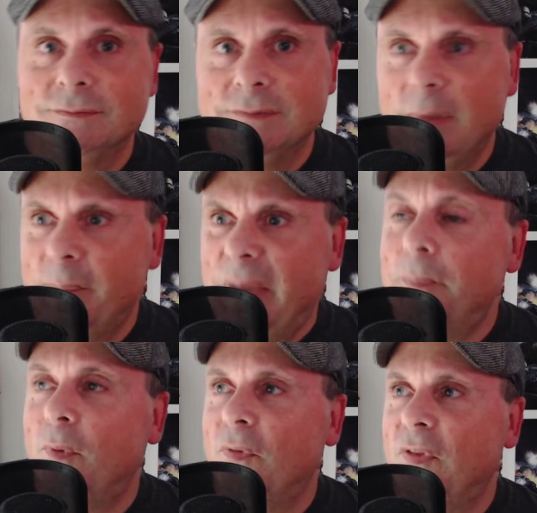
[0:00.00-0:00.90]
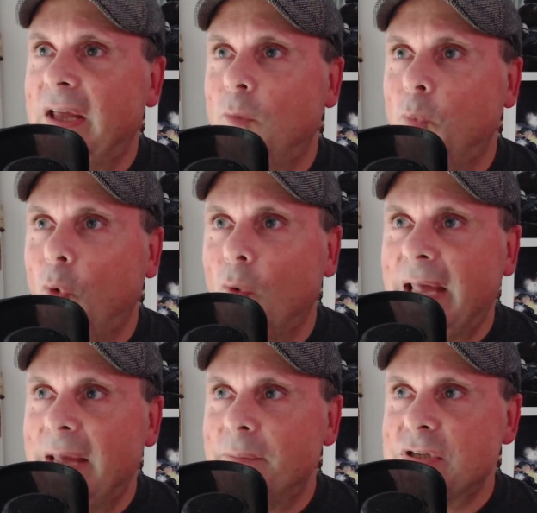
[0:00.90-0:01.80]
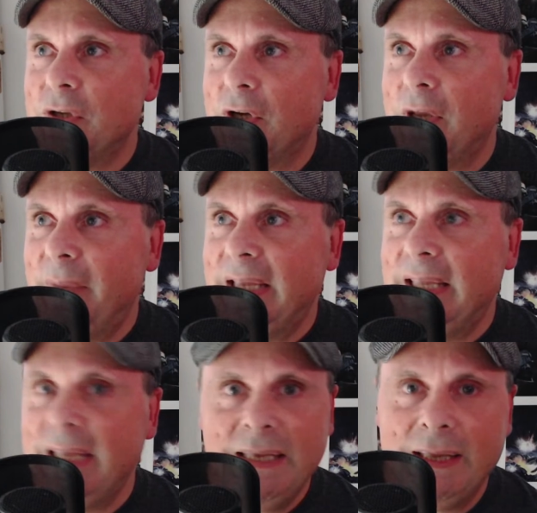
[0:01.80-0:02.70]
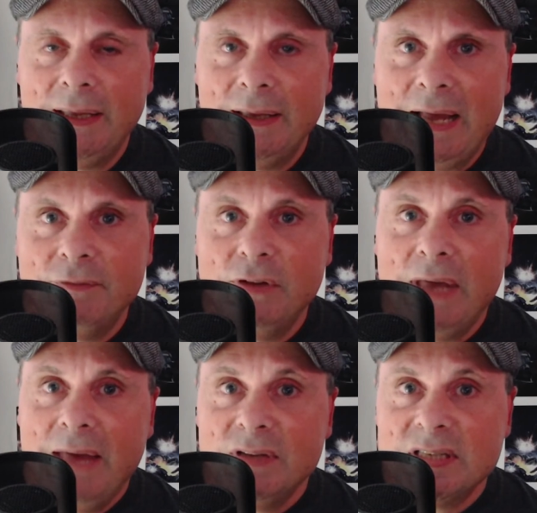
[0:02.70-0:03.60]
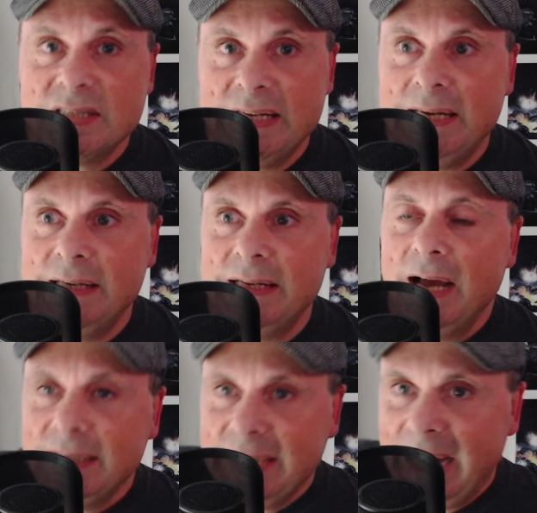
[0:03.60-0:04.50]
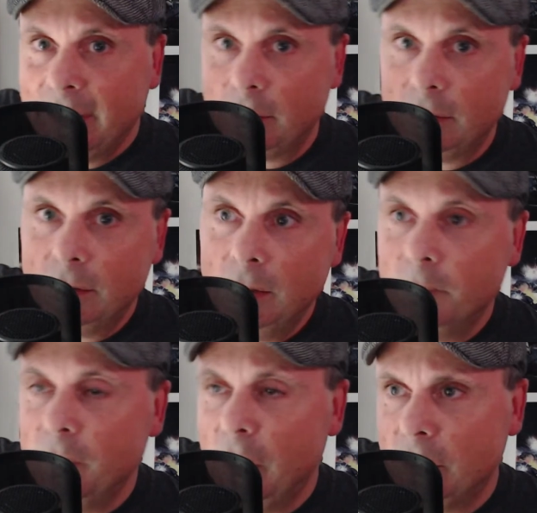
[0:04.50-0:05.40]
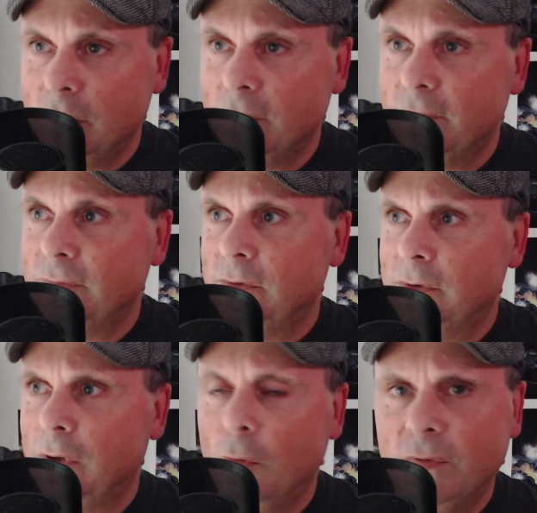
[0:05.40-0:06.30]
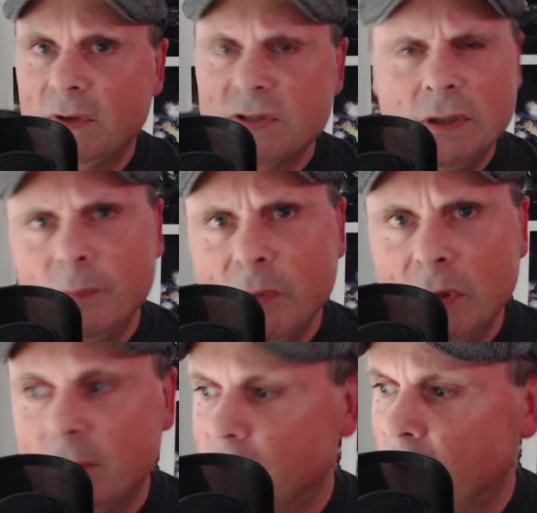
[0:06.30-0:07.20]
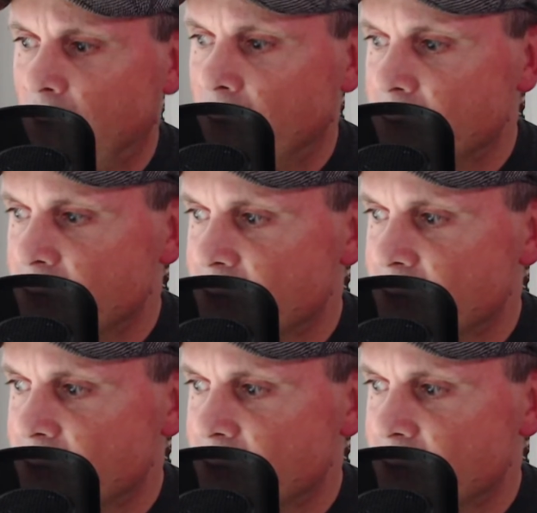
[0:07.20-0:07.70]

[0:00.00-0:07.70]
People think war gamers look a bit geeky. Have you ever seen a gaggle, a murder of golfers? You know, murder of crows,